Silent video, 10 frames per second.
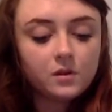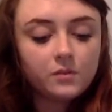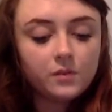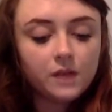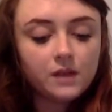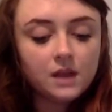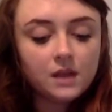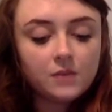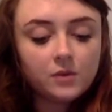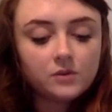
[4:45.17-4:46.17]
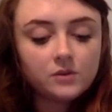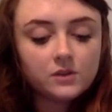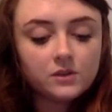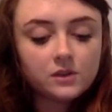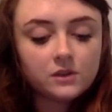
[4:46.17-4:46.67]
But I like
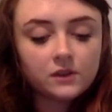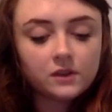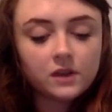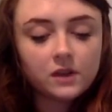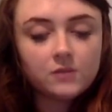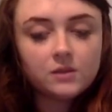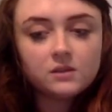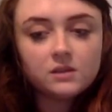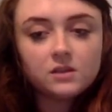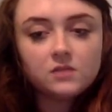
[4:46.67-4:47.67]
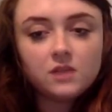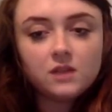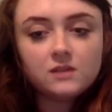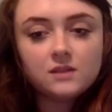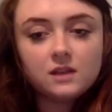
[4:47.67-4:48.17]
posting stuff like that because then you
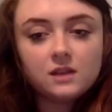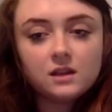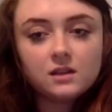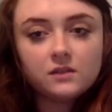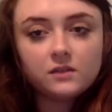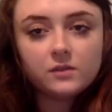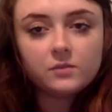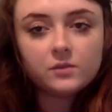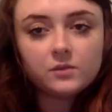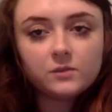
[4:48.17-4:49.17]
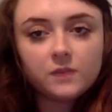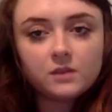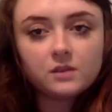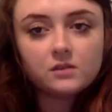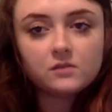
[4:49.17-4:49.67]
guys get a different
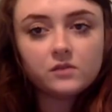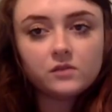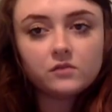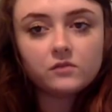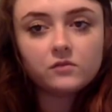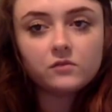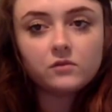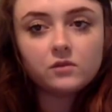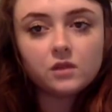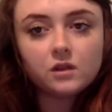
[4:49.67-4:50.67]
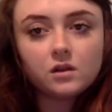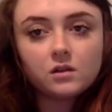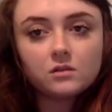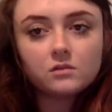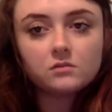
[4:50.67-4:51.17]
perspective of
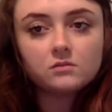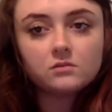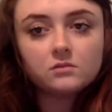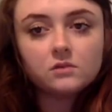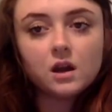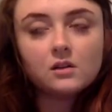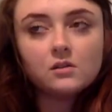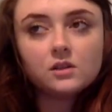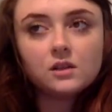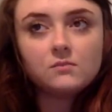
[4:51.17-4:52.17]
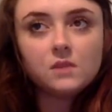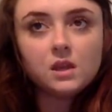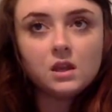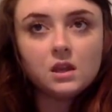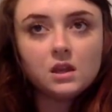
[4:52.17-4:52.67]
not only
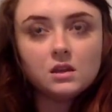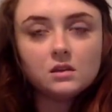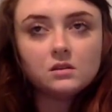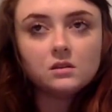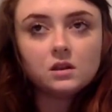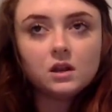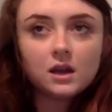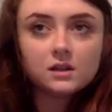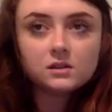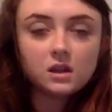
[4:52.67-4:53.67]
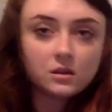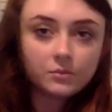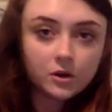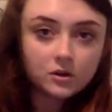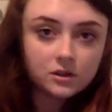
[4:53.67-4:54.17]
me as like a
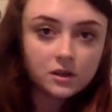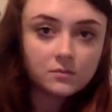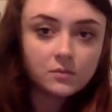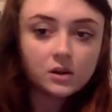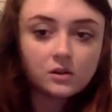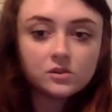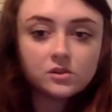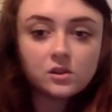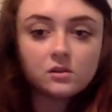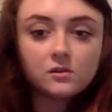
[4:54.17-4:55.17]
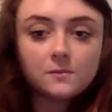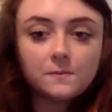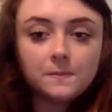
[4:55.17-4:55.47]
person, but also